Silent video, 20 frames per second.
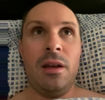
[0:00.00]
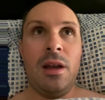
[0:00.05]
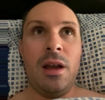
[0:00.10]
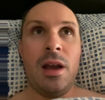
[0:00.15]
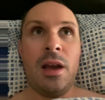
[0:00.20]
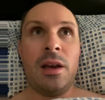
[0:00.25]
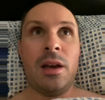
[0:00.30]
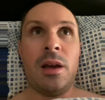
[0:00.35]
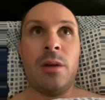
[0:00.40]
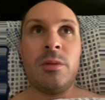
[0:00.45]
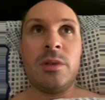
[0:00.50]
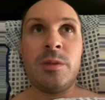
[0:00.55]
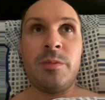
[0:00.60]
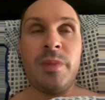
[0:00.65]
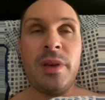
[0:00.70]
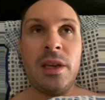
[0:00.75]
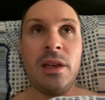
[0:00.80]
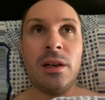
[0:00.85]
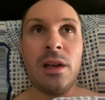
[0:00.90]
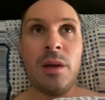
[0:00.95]
and I was
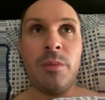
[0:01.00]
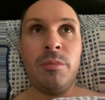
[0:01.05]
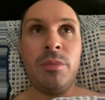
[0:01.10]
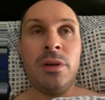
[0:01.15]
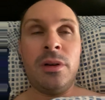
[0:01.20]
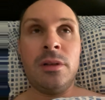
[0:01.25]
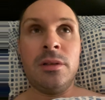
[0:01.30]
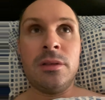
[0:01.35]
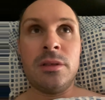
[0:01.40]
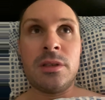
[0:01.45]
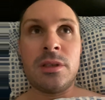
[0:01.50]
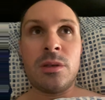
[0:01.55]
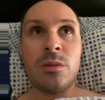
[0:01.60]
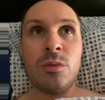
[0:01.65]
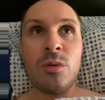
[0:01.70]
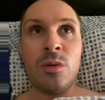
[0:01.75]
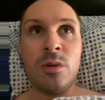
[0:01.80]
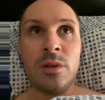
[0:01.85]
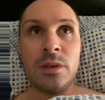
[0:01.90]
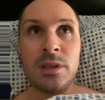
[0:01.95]
being like pulled
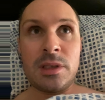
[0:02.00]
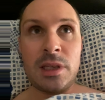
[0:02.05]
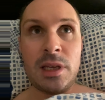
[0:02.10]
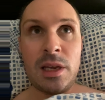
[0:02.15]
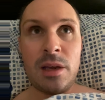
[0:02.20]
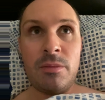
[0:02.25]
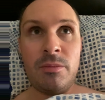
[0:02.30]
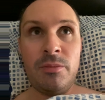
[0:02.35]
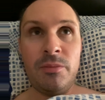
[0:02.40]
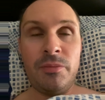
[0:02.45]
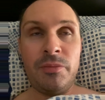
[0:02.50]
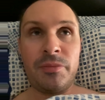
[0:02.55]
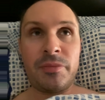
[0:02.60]
towards him